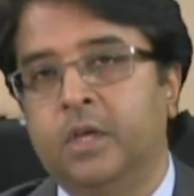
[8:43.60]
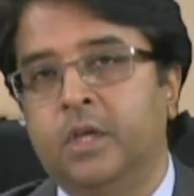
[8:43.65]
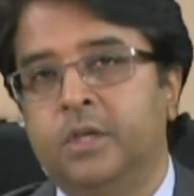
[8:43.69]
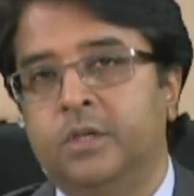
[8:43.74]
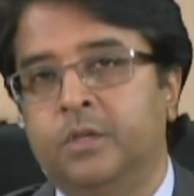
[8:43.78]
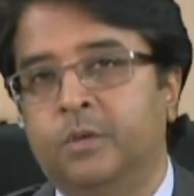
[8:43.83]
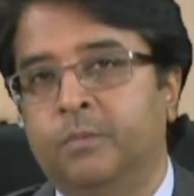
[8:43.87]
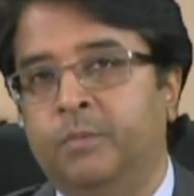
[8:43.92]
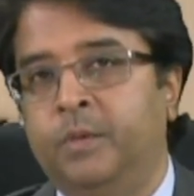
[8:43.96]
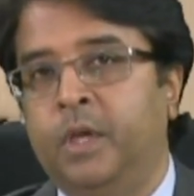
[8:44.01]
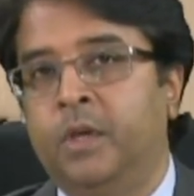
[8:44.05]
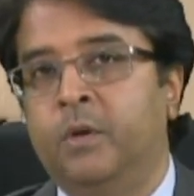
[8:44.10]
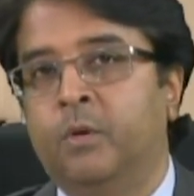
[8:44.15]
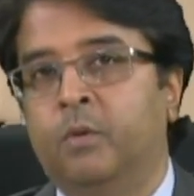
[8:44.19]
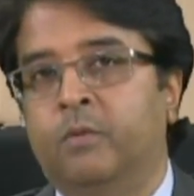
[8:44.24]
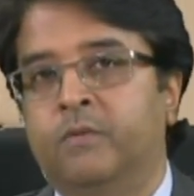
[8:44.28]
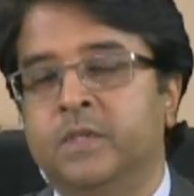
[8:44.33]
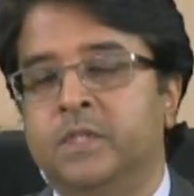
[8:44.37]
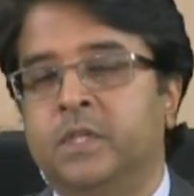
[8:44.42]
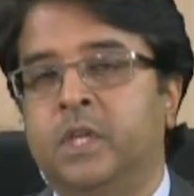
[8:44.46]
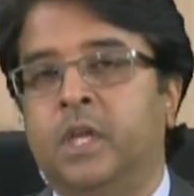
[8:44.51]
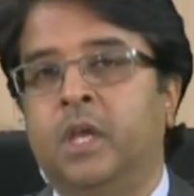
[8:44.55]
to be an
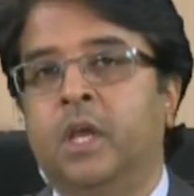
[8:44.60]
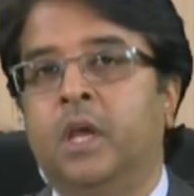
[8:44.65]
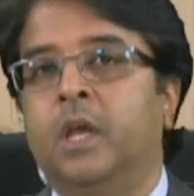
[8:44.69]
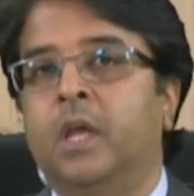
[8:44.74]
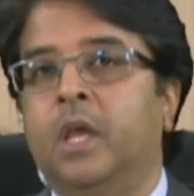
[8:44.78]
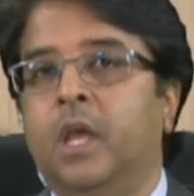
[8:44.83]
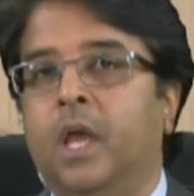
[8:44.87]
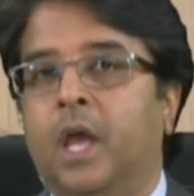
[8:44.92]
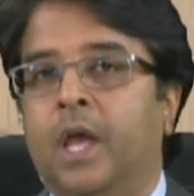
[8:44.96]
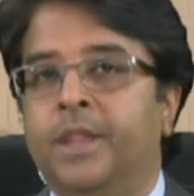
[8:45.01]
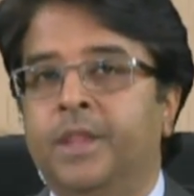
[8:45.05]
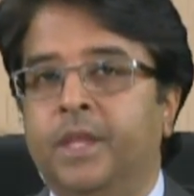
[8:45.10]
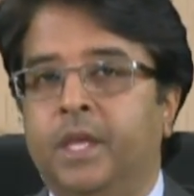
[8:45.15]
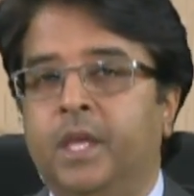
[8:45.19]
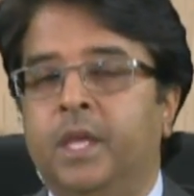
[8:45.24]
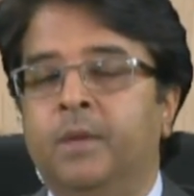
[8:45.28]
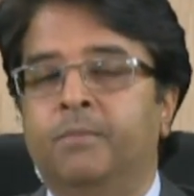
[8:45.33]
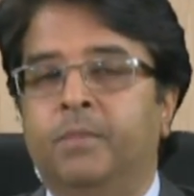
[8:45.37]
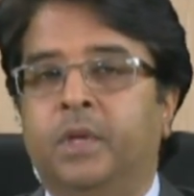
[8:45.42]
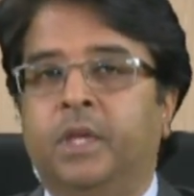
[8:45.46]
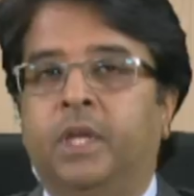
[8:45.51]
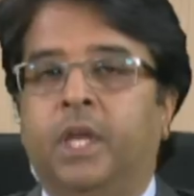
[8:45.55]
overstayer, and the
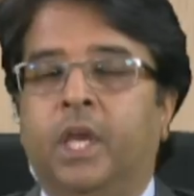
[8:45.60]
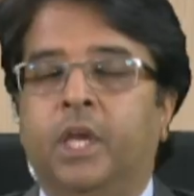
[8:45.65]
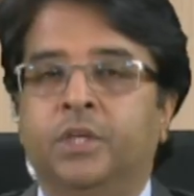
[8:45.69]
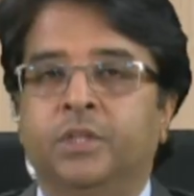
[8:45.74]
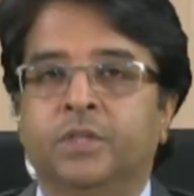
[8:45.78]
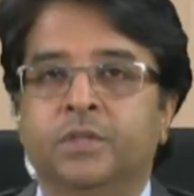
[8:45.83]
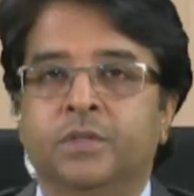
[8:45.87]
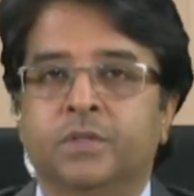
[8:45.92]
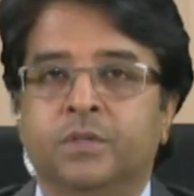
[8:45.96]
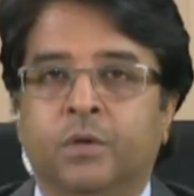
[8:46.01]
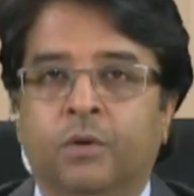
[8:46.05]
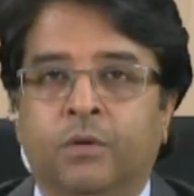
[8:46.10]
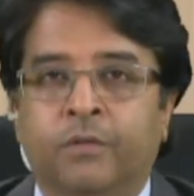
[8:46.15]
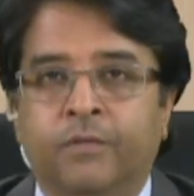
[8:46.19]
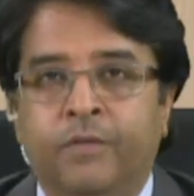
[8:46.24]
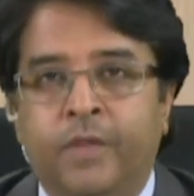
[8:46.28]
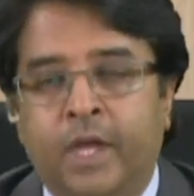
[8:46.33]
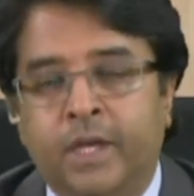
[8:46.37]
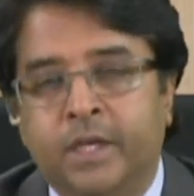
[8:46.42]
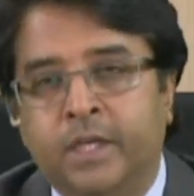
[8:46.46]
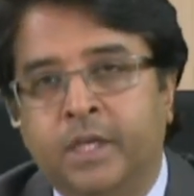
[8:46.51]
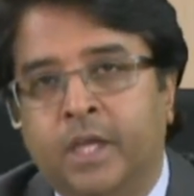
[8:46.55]
implications of
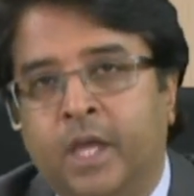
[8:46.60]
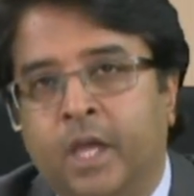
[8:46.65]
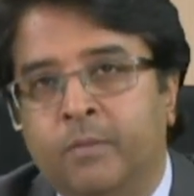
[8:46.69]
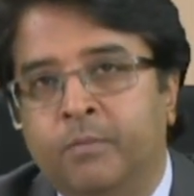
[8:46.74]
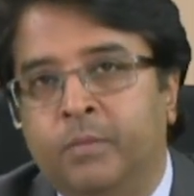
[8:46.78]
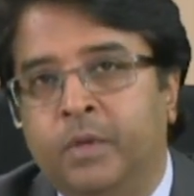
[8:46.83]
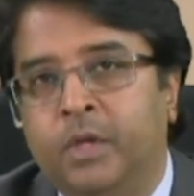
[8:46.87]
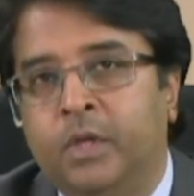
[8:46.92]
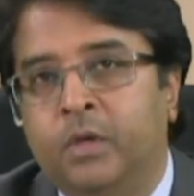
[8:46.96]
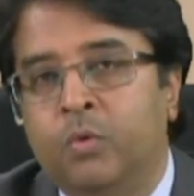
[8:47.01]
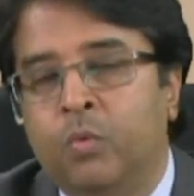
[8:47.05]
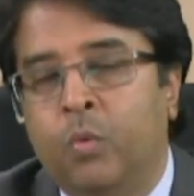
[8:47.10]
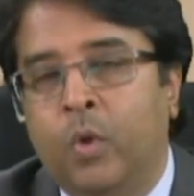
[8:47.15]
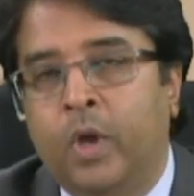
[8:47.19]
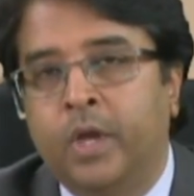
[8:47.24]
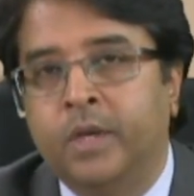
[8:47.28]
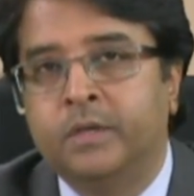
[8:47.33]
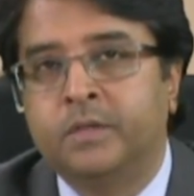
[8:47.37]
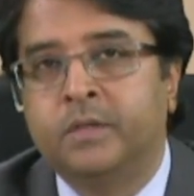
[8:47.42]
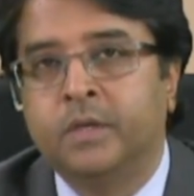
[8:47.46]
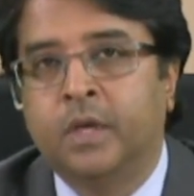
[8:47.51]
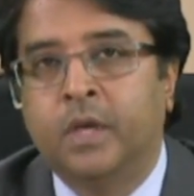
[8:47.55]
that can be
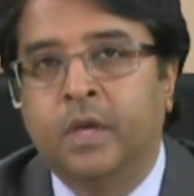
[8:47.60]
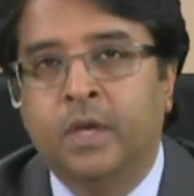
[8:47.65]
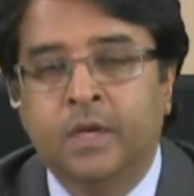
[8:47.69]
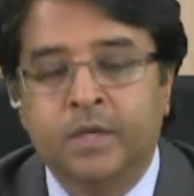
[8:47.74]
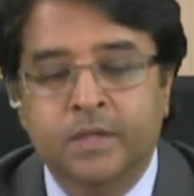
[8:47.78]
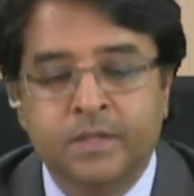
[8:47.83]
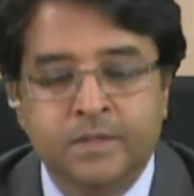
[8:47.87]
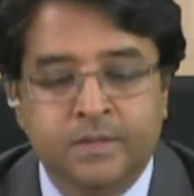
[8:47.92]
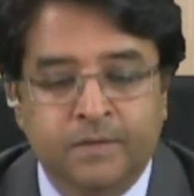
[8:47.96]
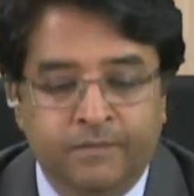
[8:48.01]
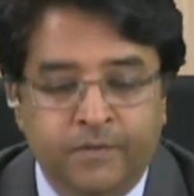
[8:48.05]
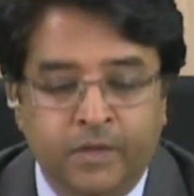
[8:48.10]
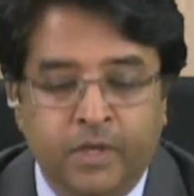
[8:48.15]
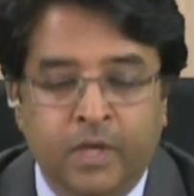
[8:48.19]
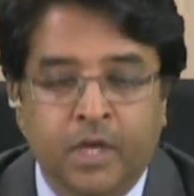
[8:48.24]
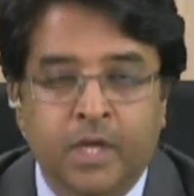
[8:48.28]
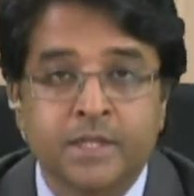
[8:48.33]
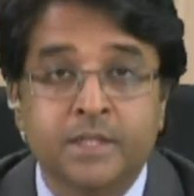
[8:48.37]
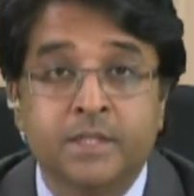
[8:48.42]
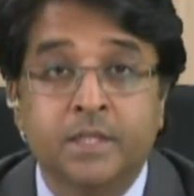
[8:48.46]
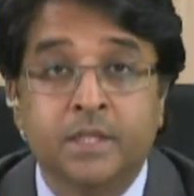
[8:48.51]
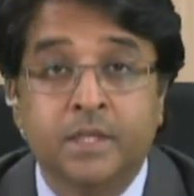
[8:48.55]
quite severe
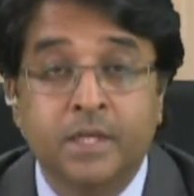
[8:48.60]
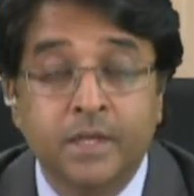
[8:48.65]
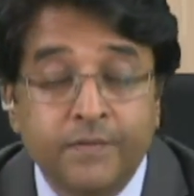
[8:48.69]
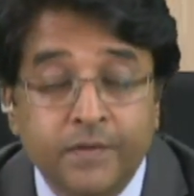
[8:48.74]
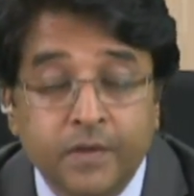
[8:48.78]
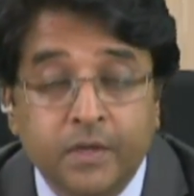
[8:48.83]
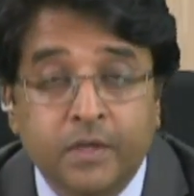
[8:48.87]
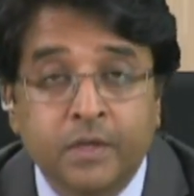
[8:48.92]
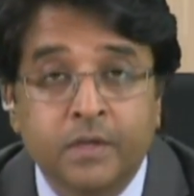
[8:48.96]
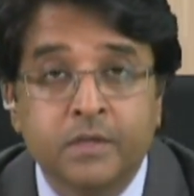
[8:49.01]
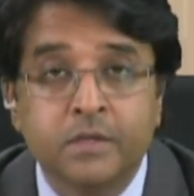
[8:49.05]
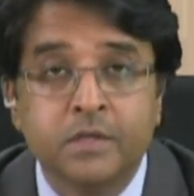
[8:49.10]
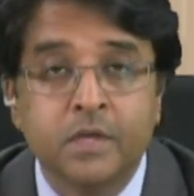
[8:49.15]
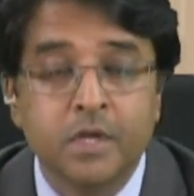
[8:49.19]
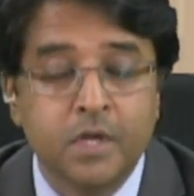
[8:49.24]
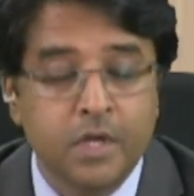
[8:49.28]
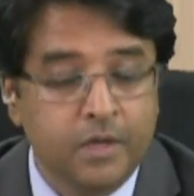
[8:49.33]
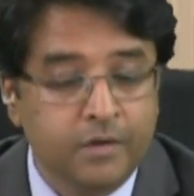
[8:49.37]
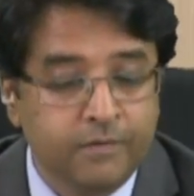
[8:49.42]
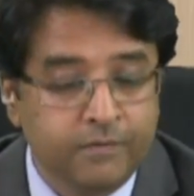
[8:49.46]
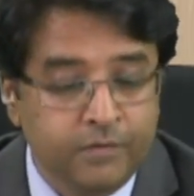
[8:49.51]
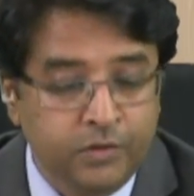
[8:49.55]
and significant
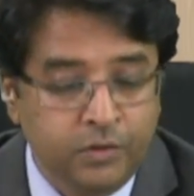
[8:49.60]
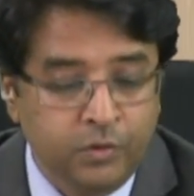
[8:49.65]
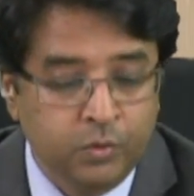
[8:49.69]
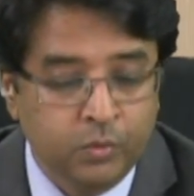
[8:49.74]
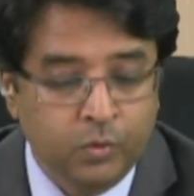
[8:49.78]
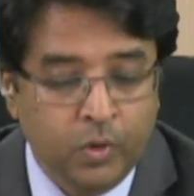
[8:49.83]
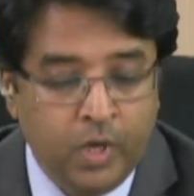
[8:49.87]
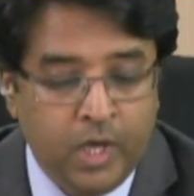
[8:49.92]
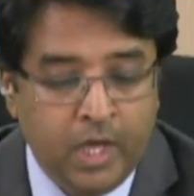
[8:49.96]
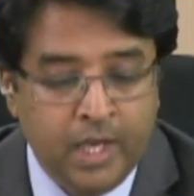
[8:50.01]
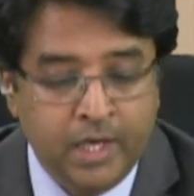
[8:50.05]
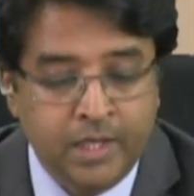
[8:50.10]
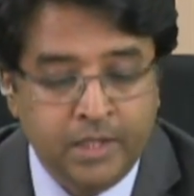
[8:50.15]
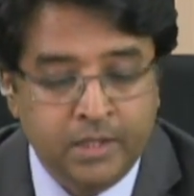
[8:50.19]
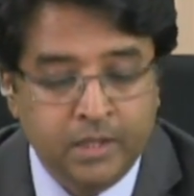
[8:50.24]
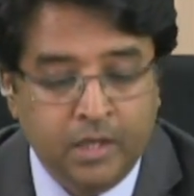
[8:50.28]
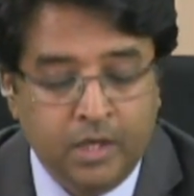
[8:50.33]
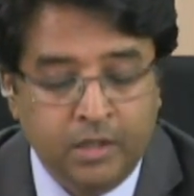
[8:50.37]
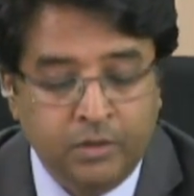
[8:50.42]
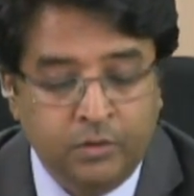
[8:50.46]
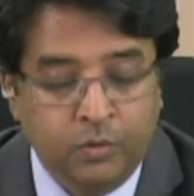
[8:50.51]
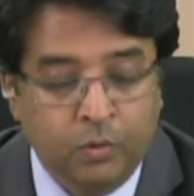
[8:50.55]
for you and
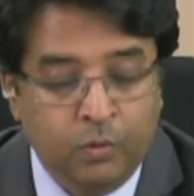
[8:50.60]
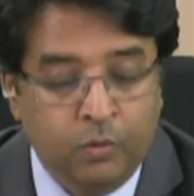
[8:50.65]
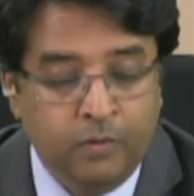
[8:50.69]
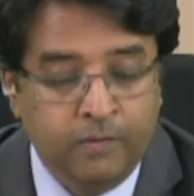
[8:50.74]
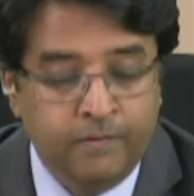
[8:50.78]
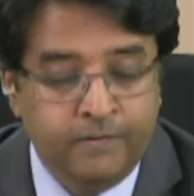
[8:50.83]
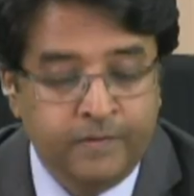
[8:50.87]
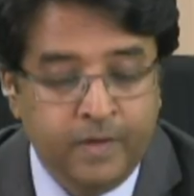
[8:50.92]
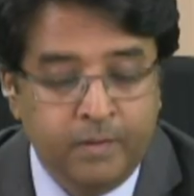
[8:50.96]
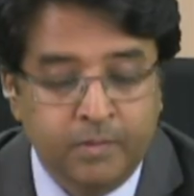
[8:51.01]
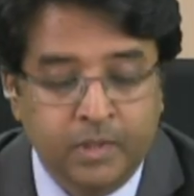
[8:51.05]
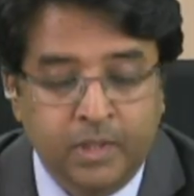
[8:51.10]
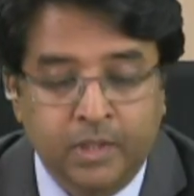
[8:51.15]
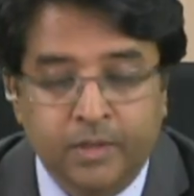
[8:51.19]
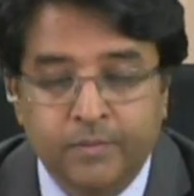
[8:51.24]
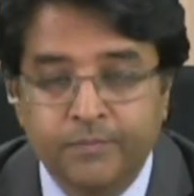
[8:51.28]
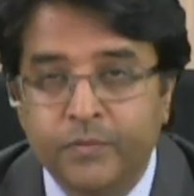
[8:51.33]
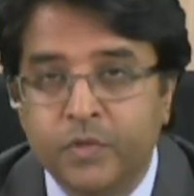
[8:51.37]
your family.